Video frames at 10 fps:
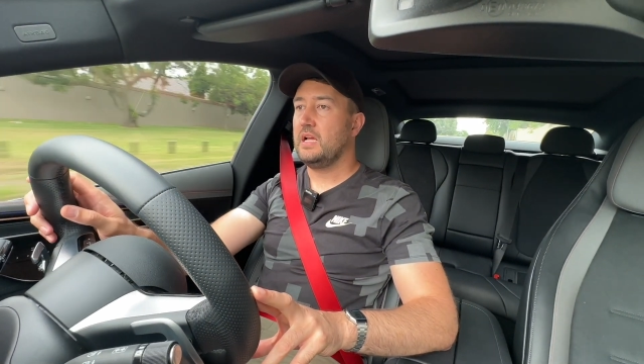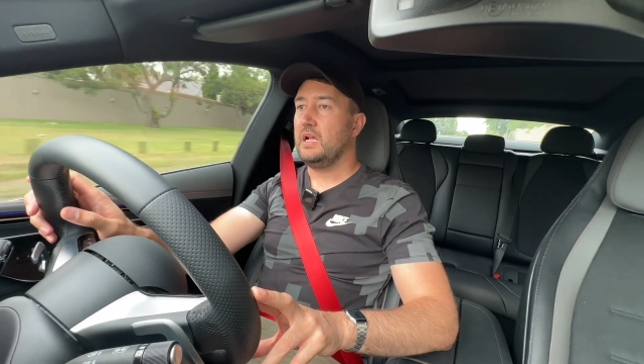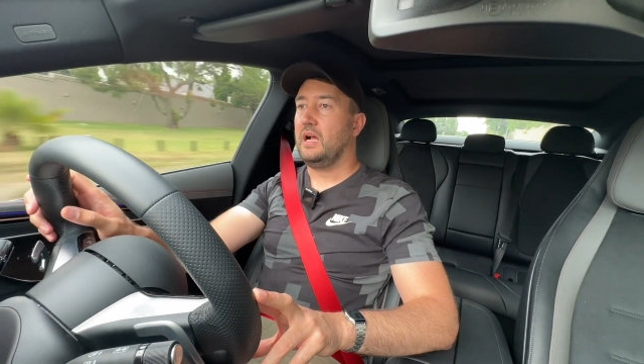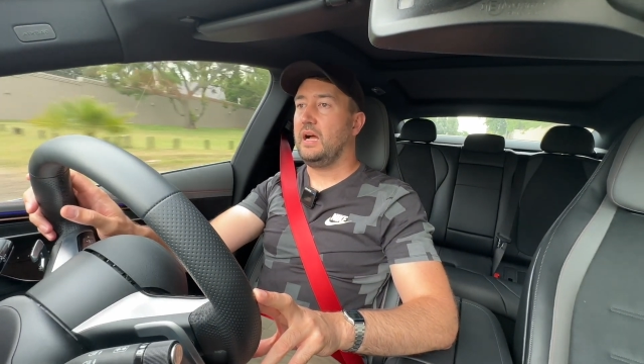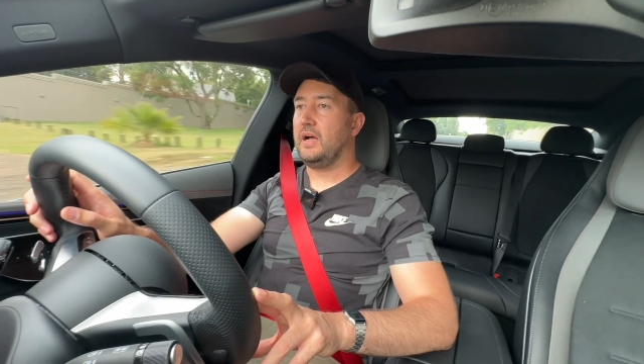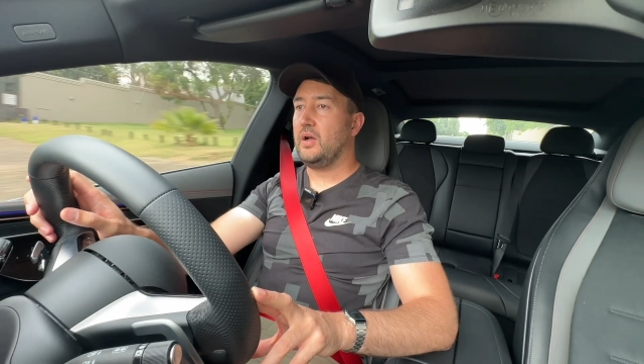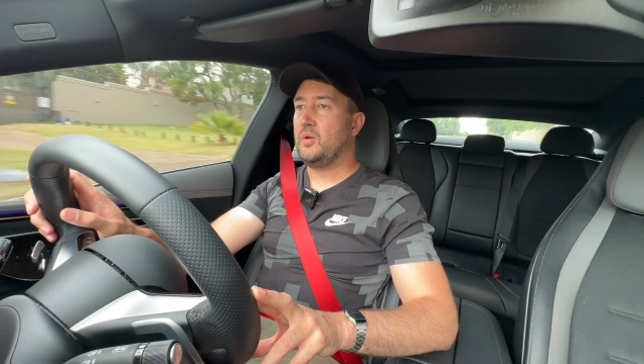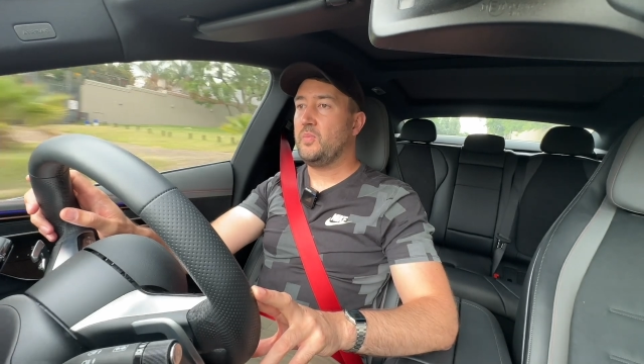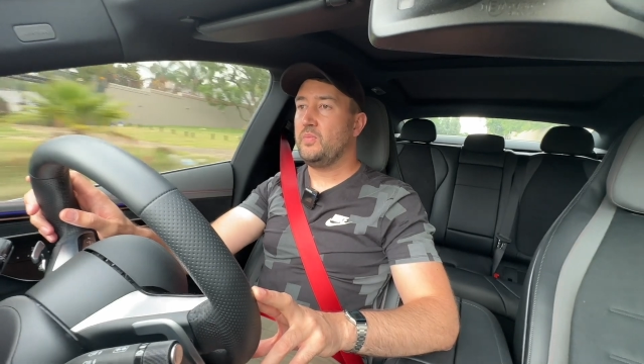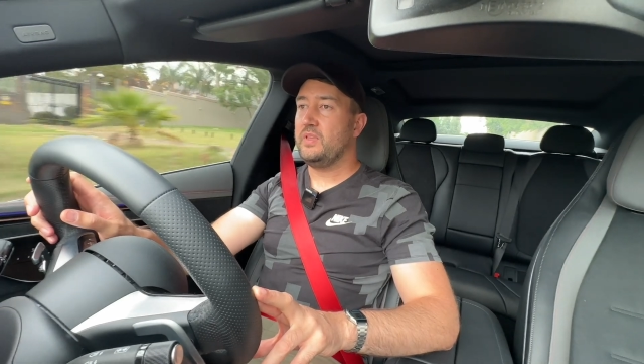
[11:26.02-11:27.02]

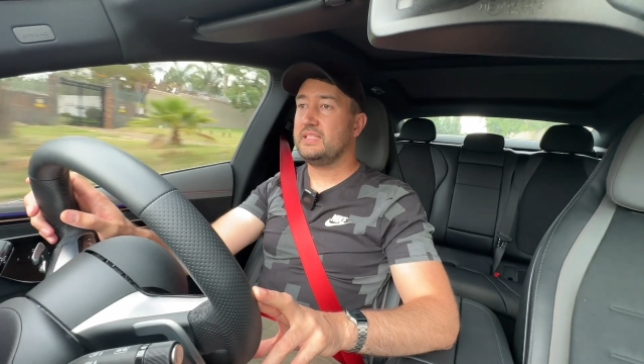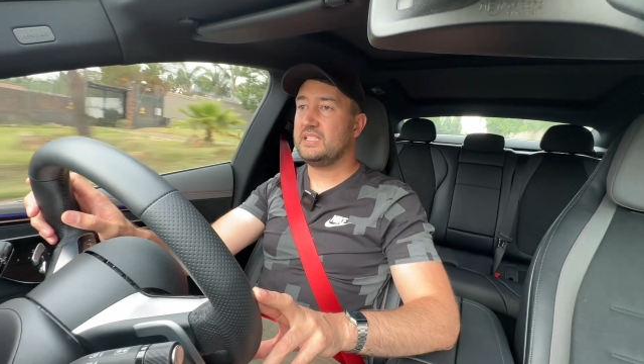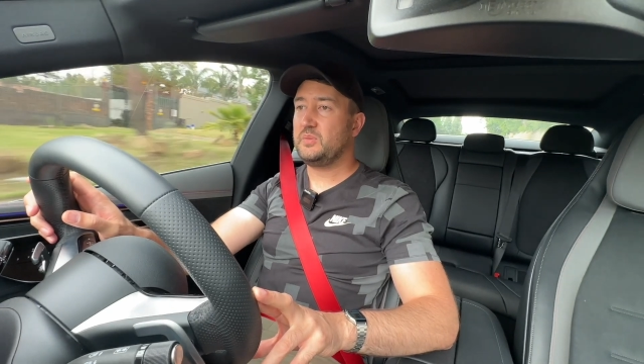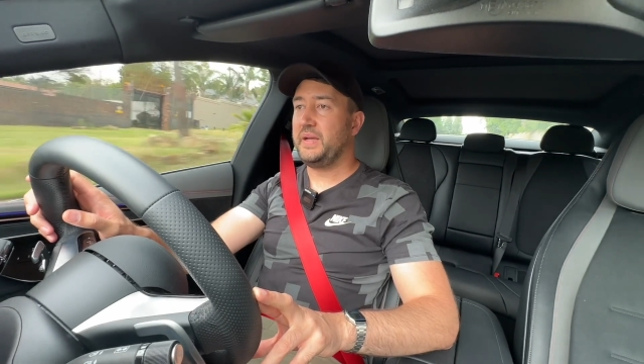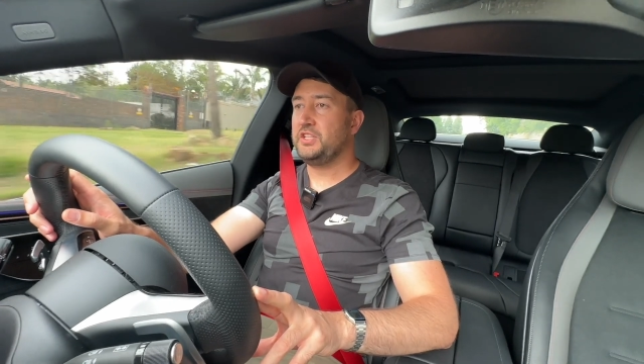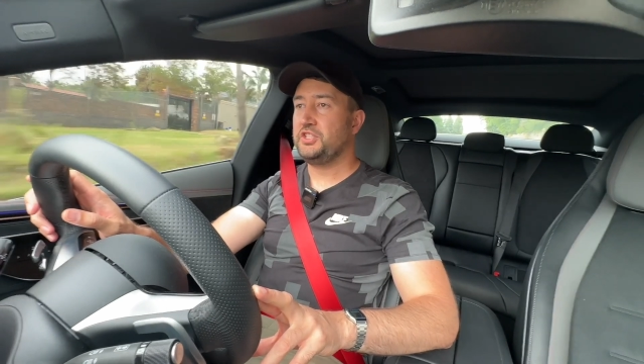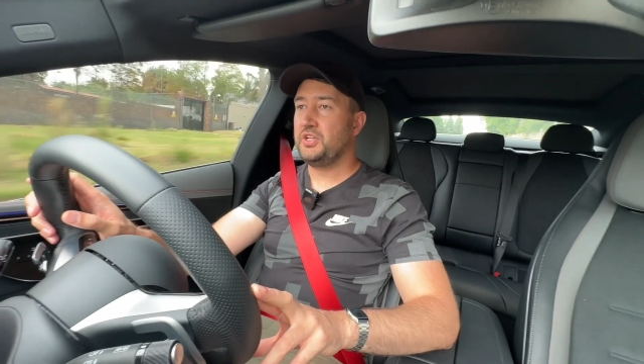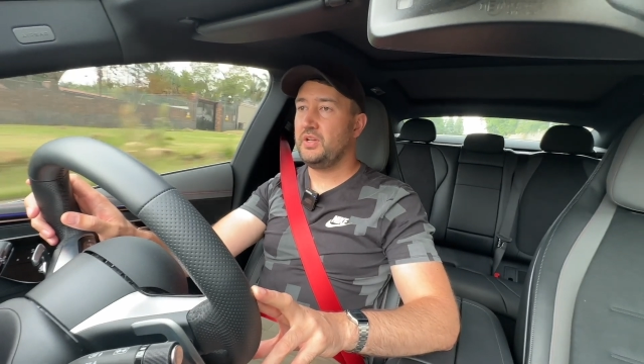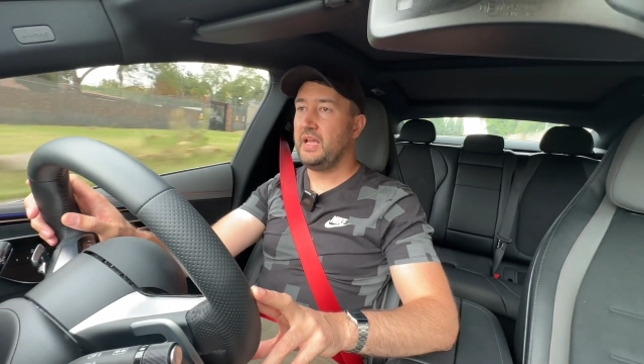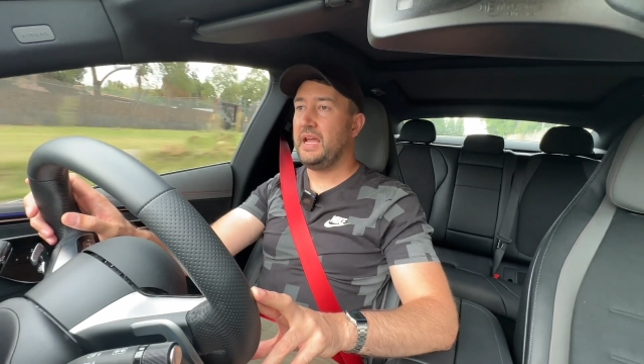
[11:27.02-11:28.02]
The
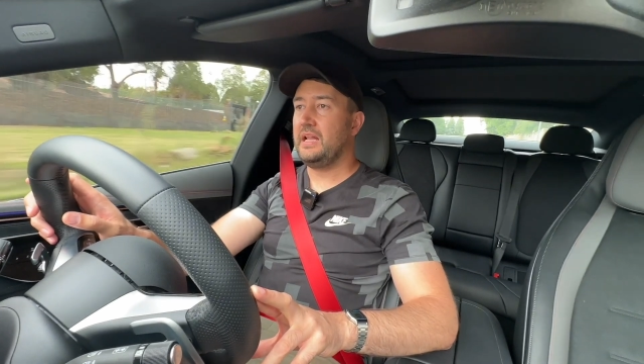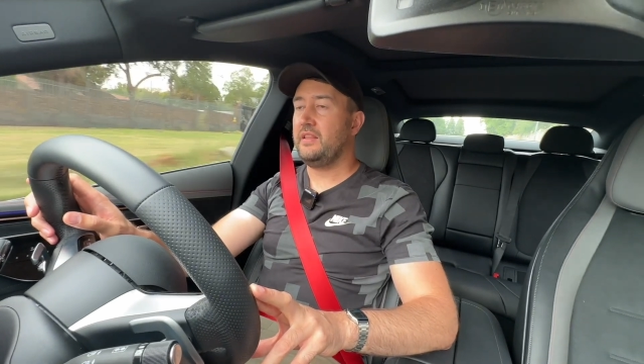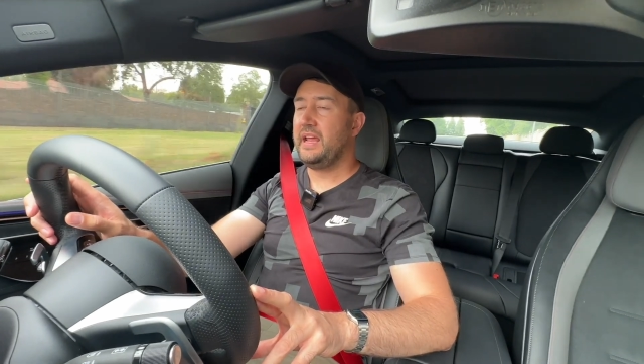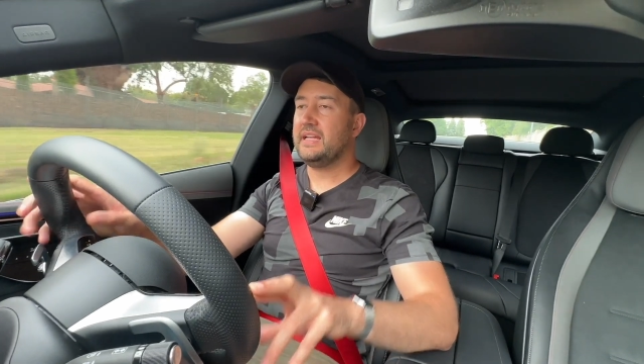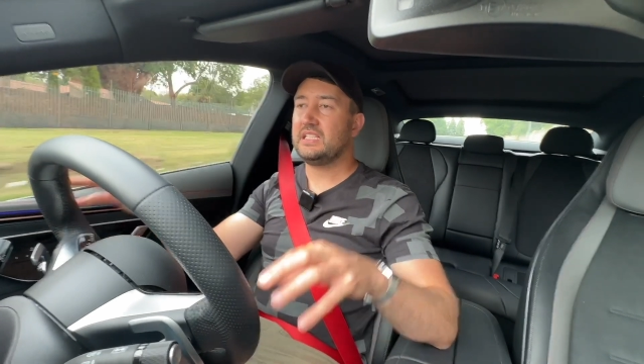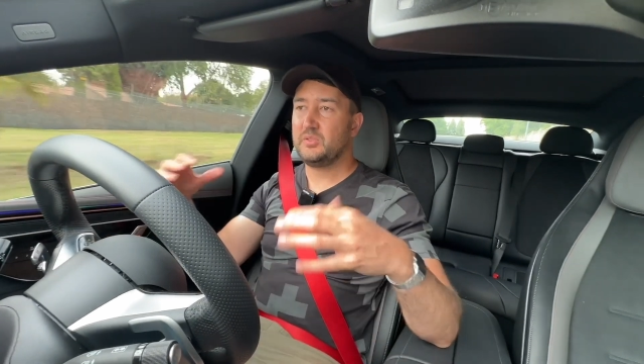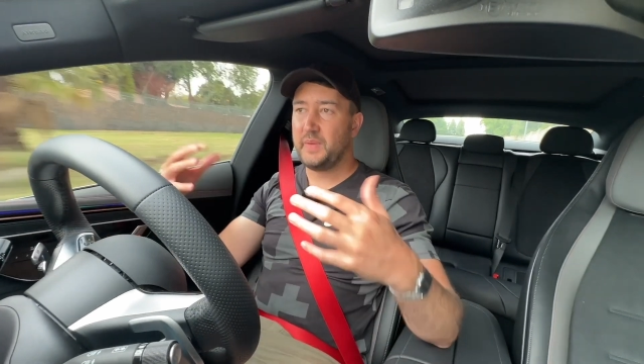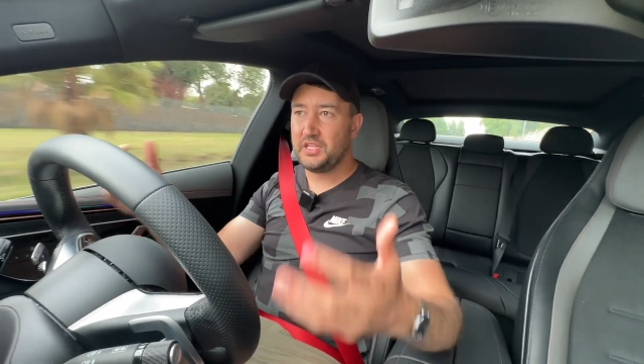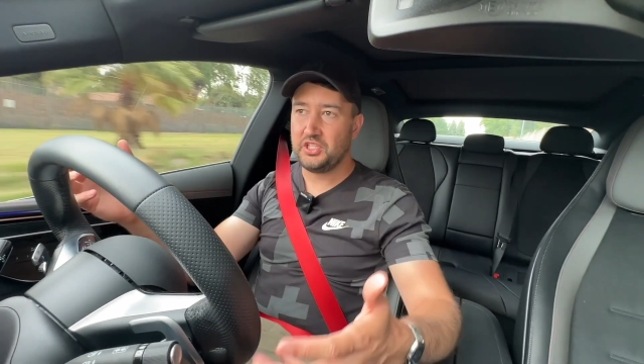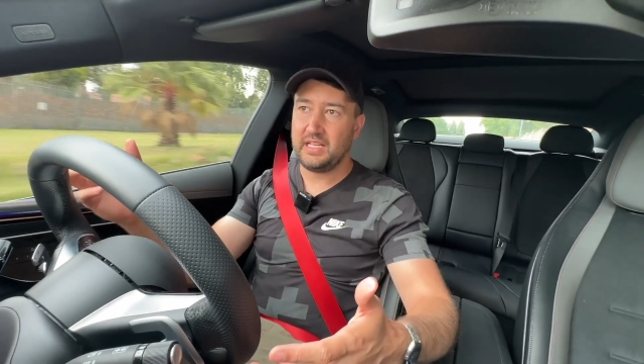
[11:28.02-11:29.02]
suspension and the air
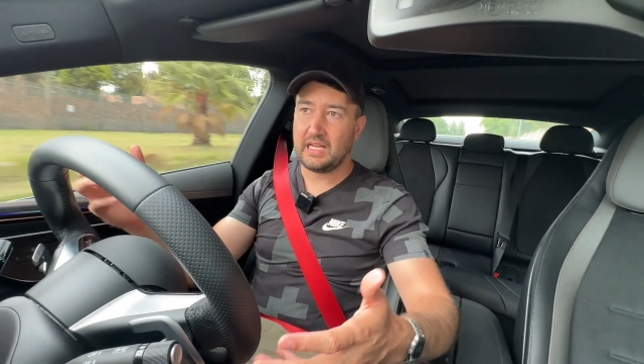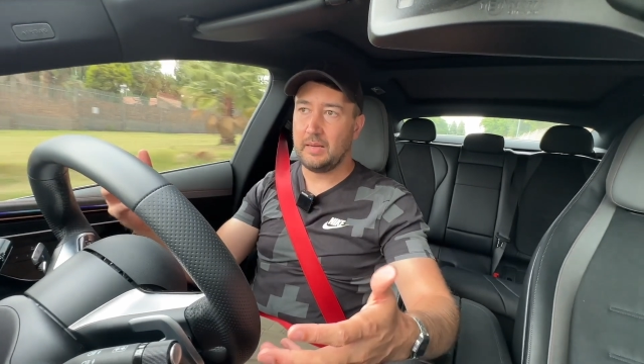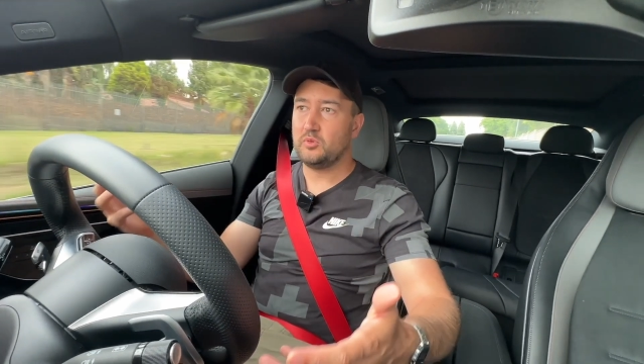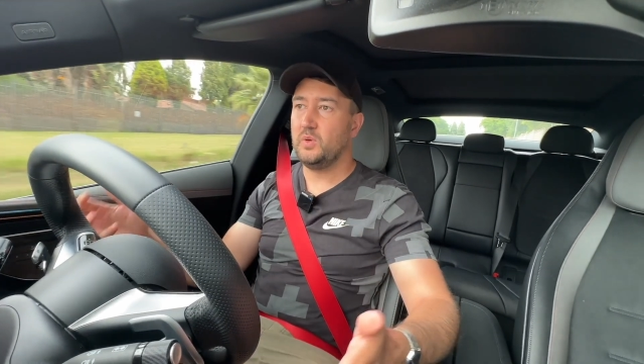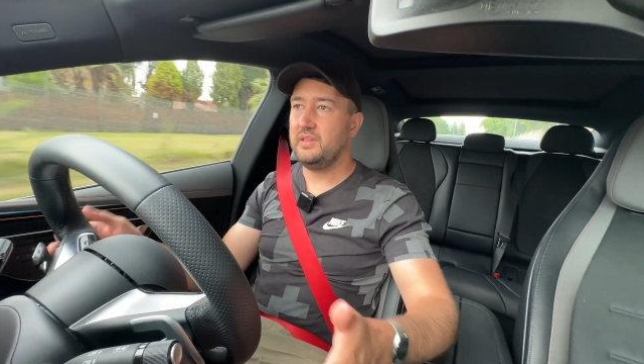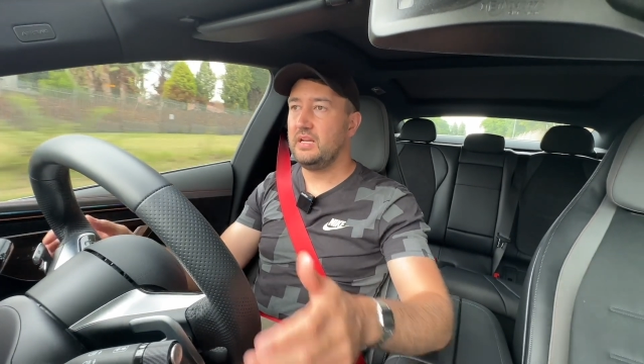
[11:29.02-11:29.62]
suspension that comes with it